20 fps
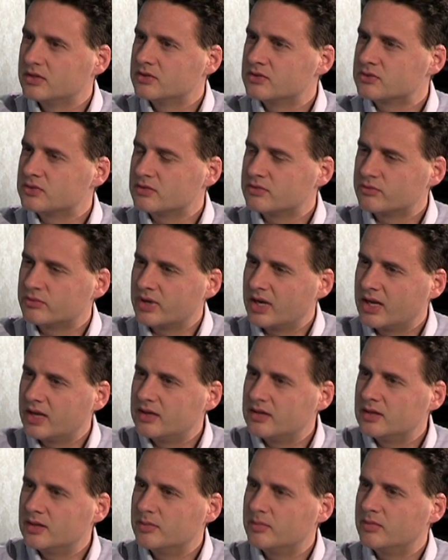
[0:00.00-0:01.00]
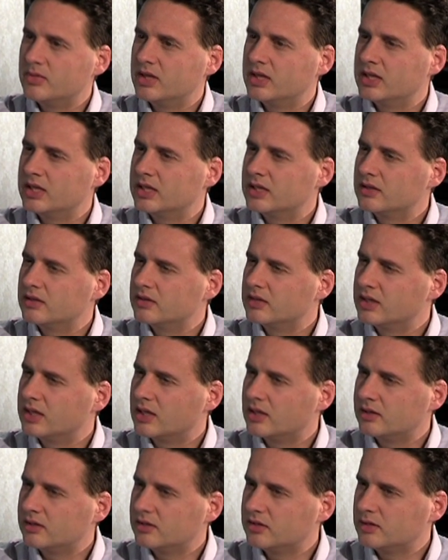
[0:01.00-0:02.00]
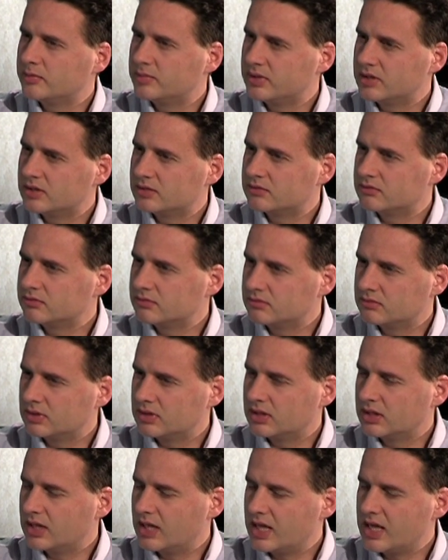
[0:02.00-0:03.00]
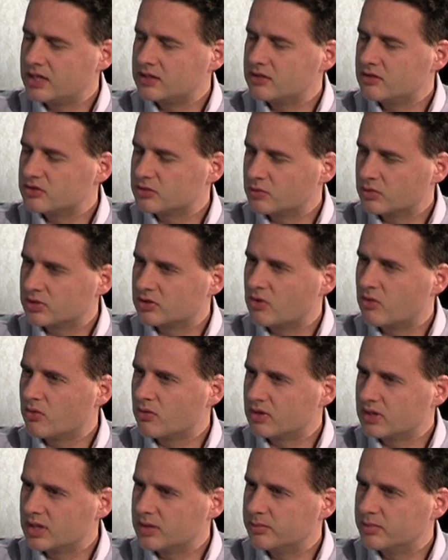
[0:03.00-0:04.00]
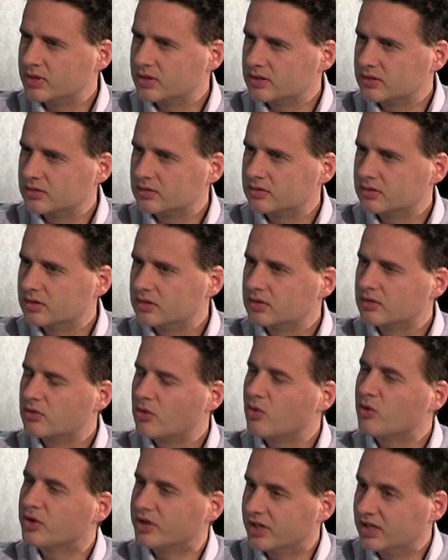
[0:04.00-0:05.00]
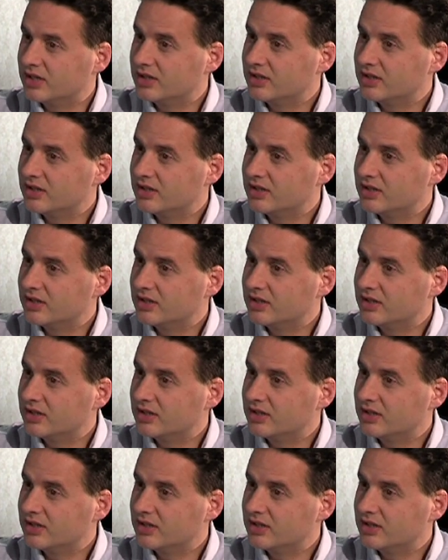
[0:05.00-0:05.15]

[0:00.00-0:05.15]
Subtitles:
sort of random and a little bit, I hate to use the word corny, but corny.